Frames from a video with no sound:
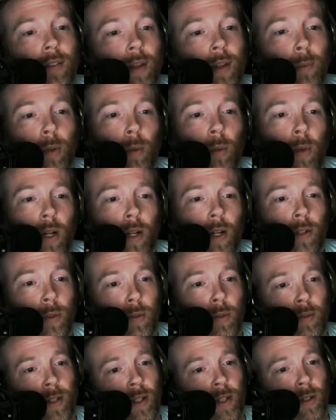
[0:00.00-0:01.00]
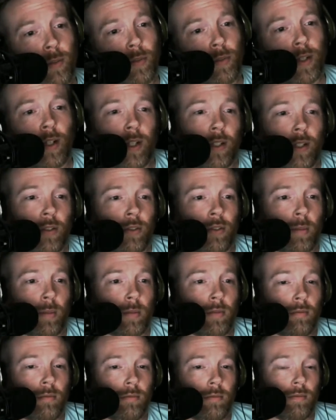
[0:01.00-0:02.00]
I'm required to. If I don't, then I'll get in
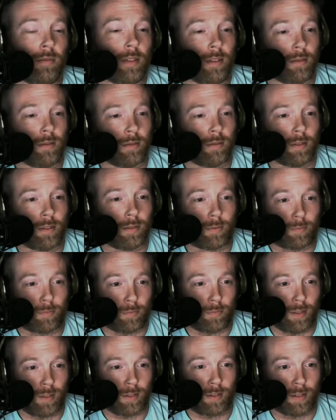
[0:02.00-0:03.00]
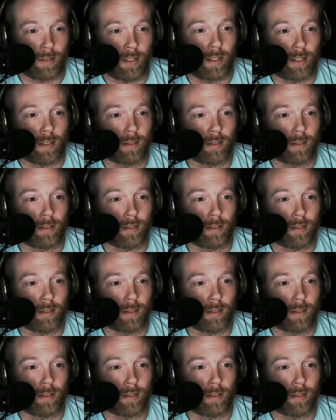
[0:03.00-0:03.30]
trouble. Oh, just fucking sink it.